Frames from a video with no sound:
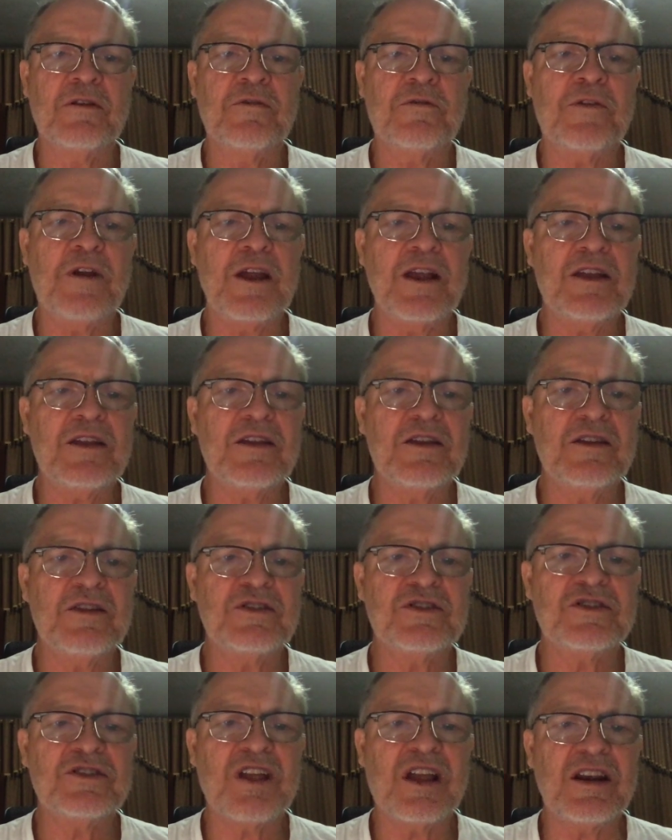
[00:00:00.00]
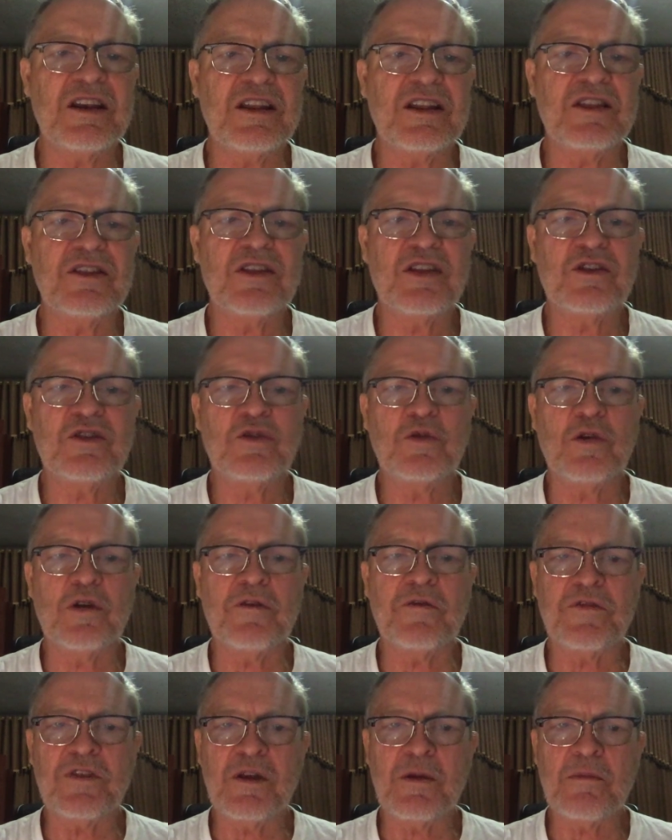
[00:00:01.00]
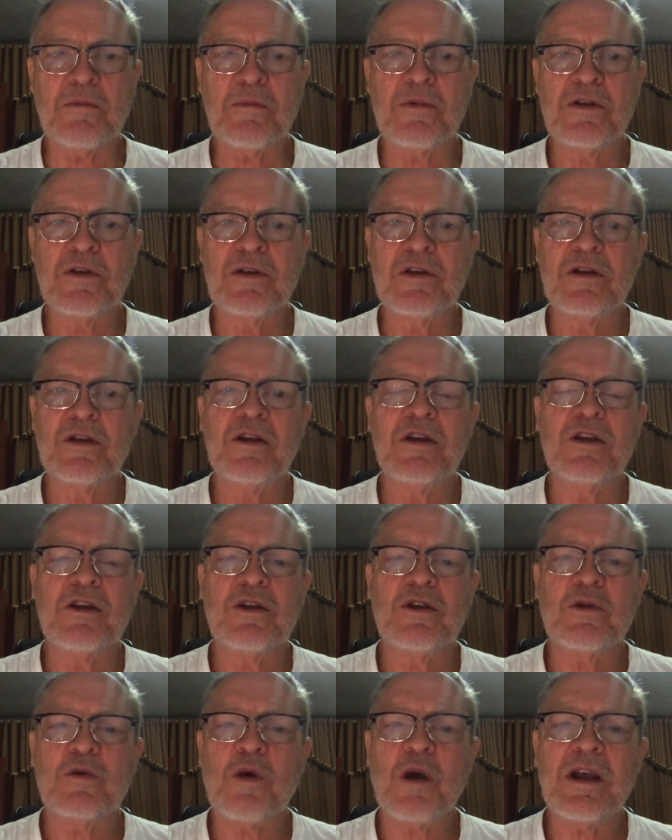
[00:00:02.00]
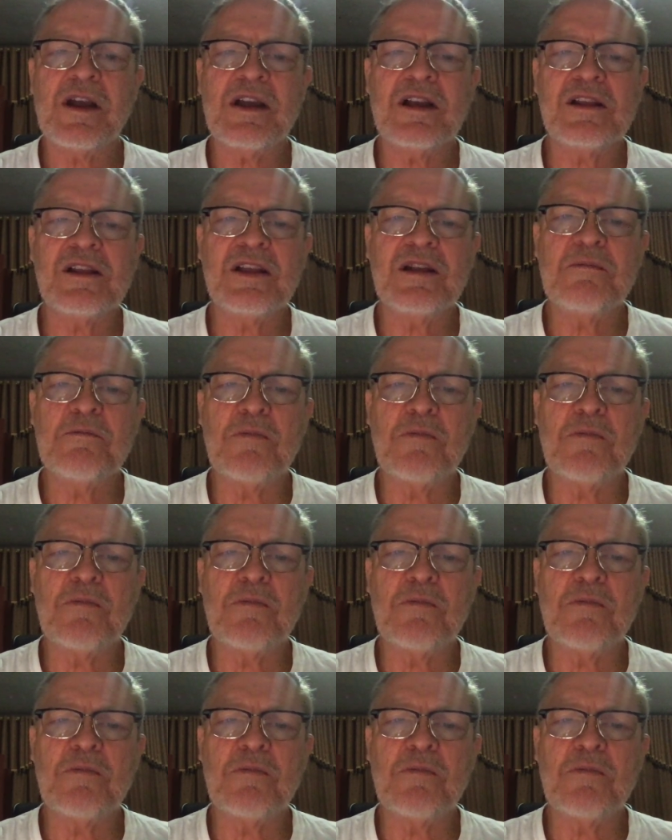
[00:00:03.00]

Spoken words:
Frank studied the two of them, quietly